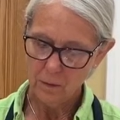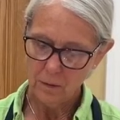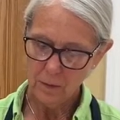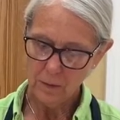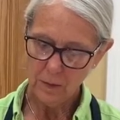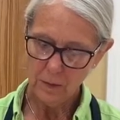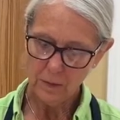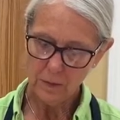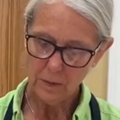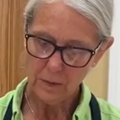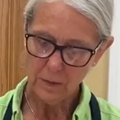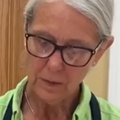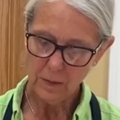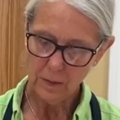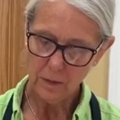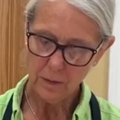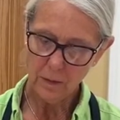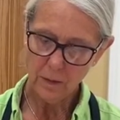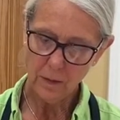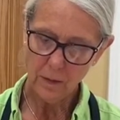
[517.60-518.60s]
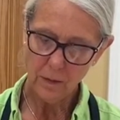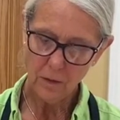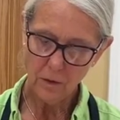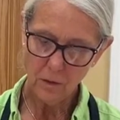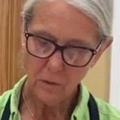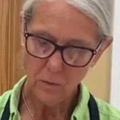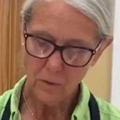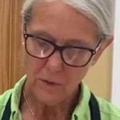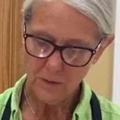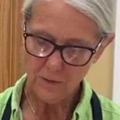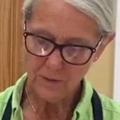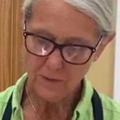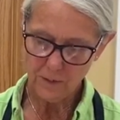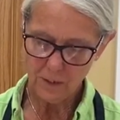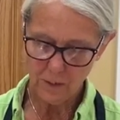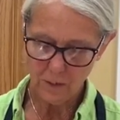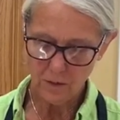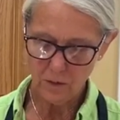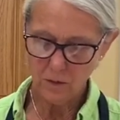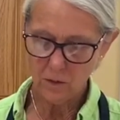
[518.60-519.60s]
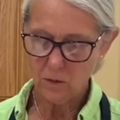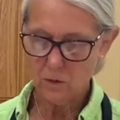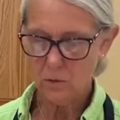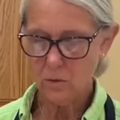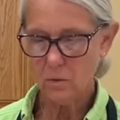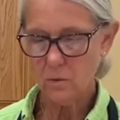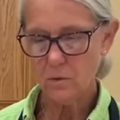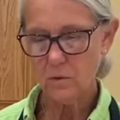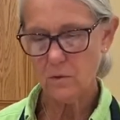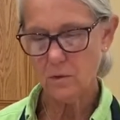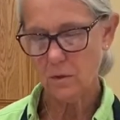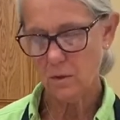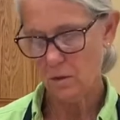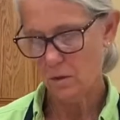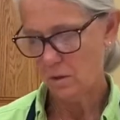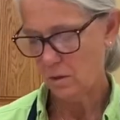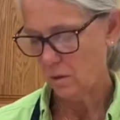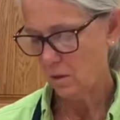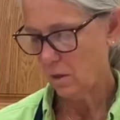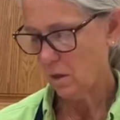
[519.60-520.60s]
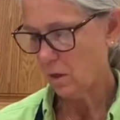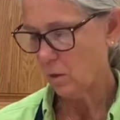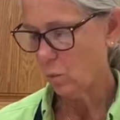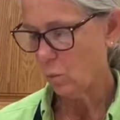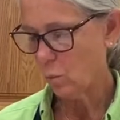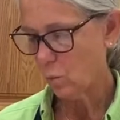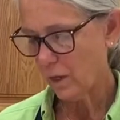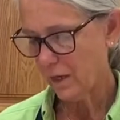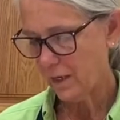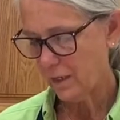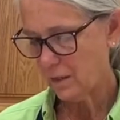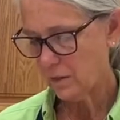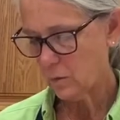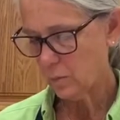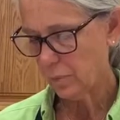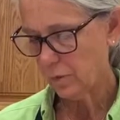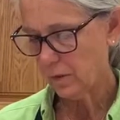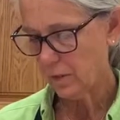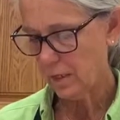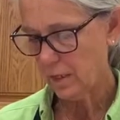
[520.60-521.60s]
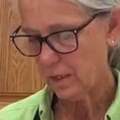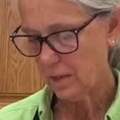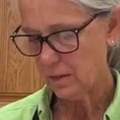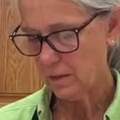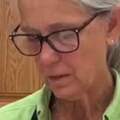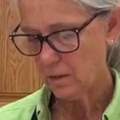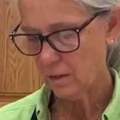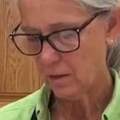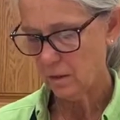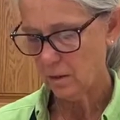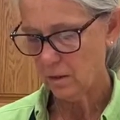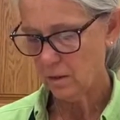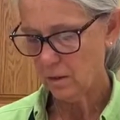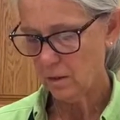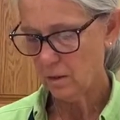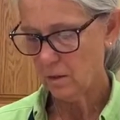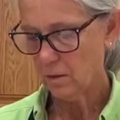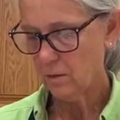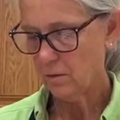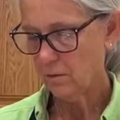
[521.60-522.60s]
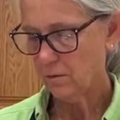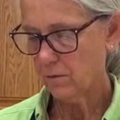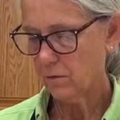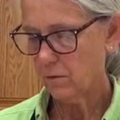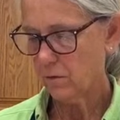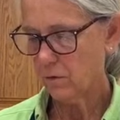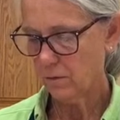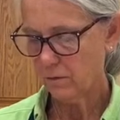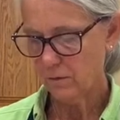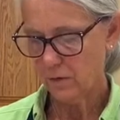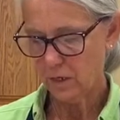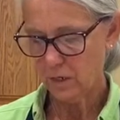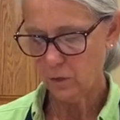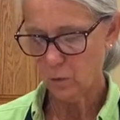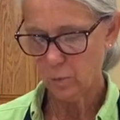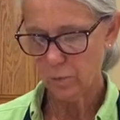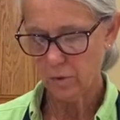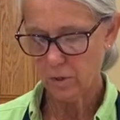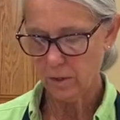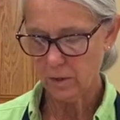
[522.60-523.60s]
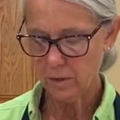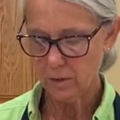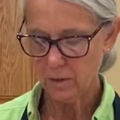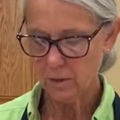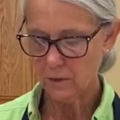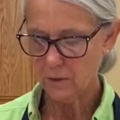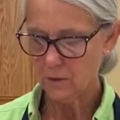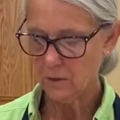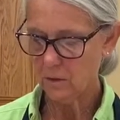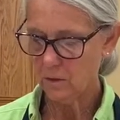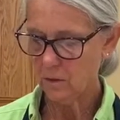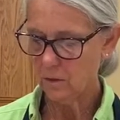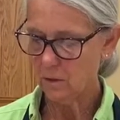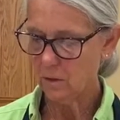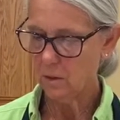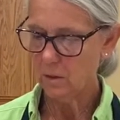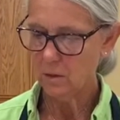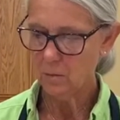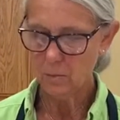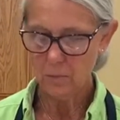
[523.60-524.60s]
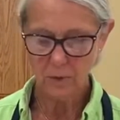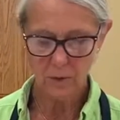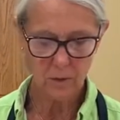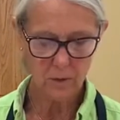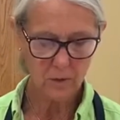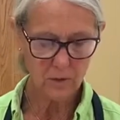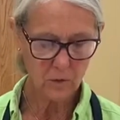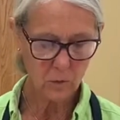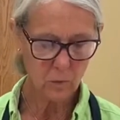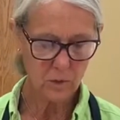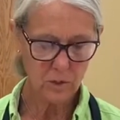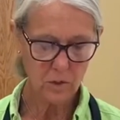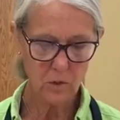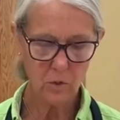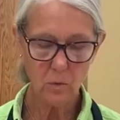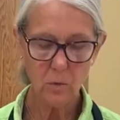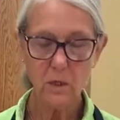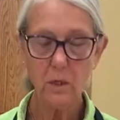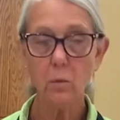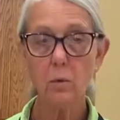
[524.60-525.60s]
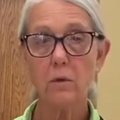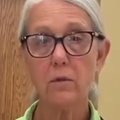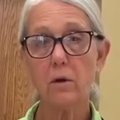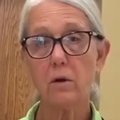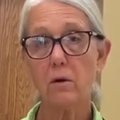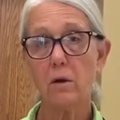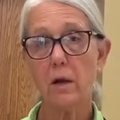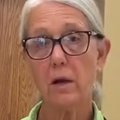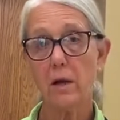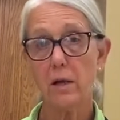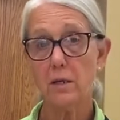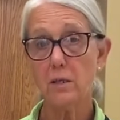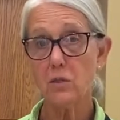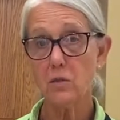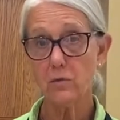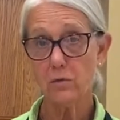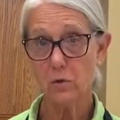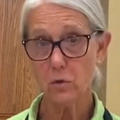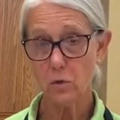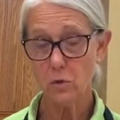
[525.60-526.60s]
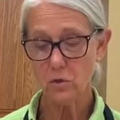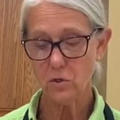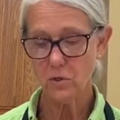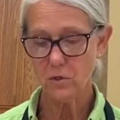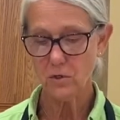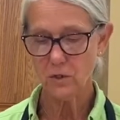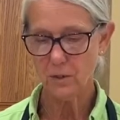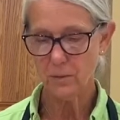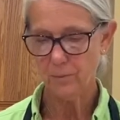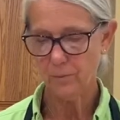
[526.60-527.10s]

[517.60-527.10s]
And again, I always tend to use a white plate for the final product because we do eat with our eyes first.